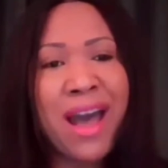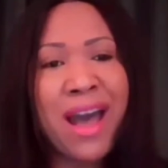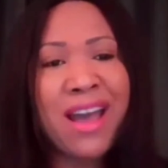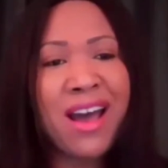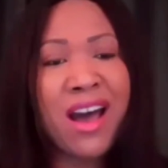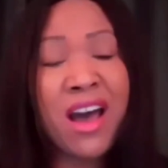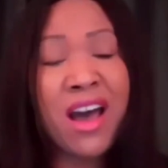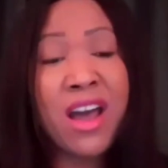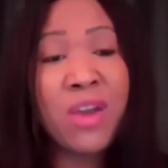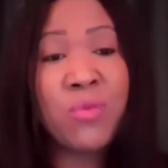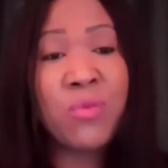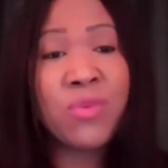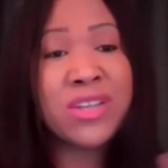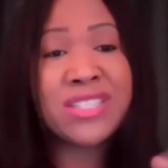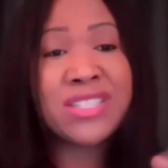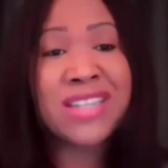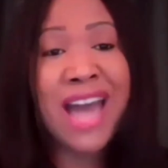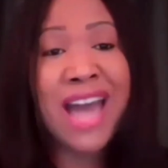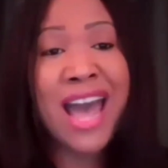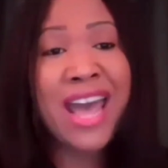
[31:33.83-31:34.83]
my aunt
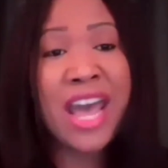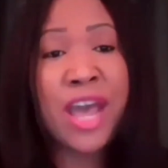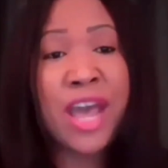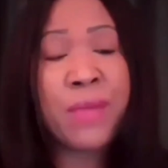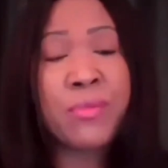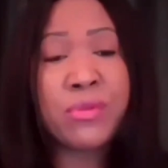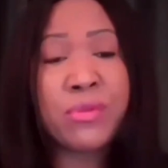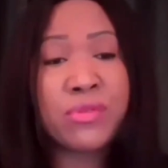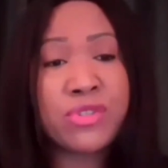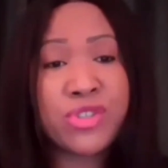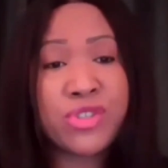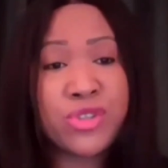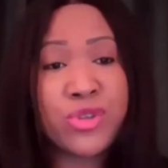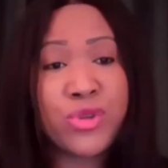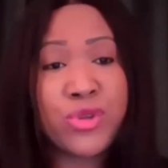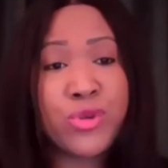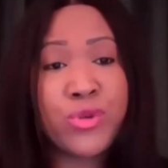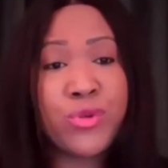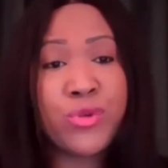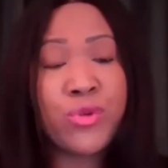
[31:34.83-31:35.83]
was not able
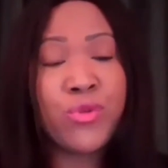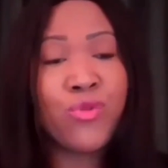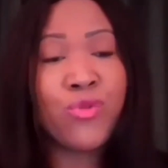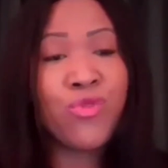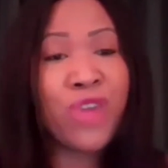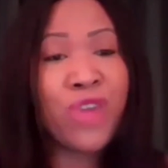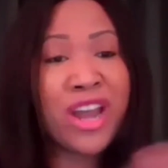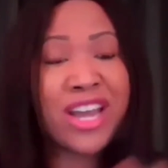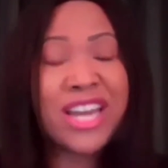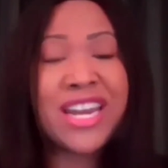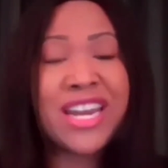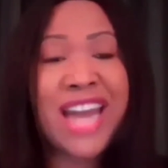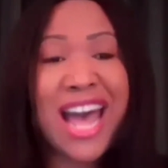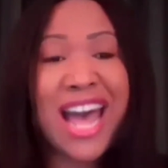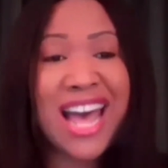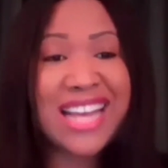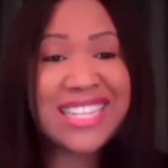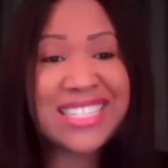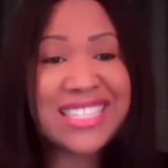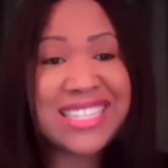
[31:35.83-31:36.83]
to
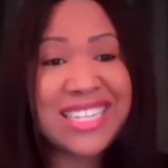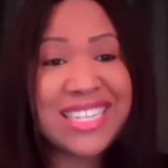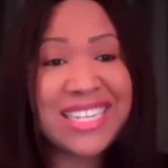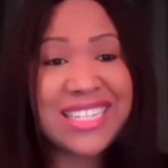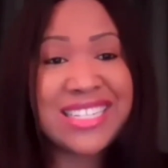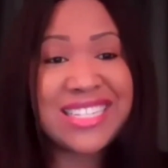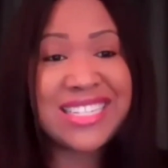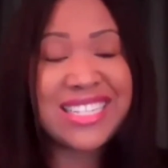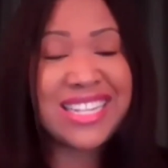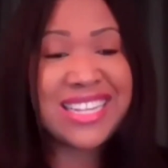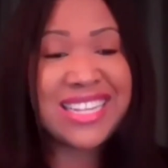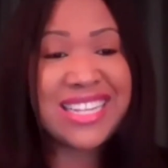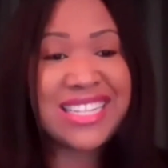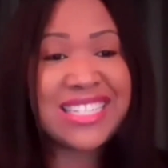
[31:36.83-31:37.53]
recognize these